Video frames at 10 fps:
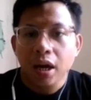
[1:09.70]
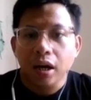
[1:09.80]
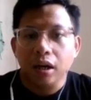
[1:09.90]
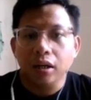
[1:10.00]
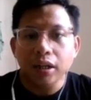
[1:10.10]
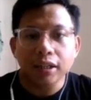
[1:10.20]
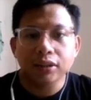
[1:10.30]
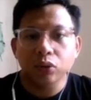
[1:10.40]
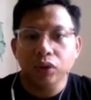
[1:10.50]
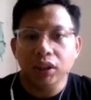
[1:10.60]

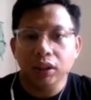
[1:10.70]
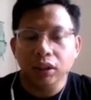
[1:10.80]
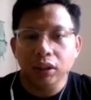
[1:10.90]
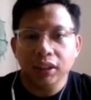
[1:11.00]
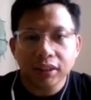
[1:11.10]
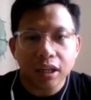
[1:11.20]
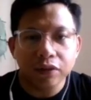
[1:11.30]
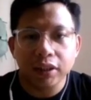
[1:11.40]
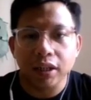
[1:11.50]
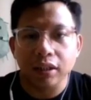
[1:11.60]
Next, we
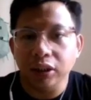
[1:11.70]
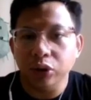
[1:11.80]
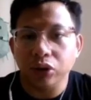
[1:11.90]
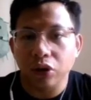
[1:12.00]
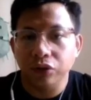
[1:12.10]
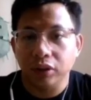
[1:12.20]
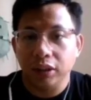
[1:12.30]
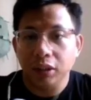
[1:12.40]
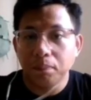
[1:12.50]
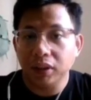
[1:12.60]
discovered that the use of
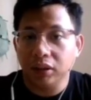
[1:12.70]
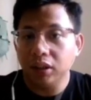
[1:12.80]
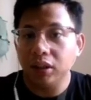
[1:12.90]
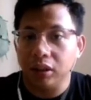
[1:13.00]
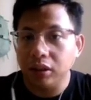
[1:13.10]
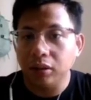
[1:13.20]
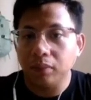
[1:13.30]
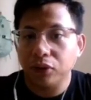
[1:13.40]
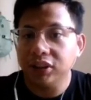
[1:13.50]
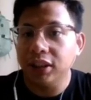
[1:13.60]
3D printing in
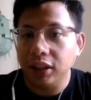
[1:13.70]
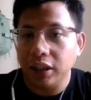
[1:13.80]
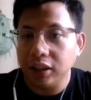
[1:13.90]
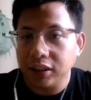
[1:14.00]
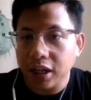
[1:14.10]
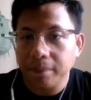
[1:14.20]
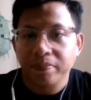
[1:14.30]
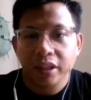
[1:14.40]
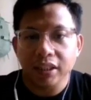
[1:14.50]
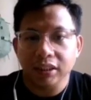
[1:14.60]
prosthetic leg design is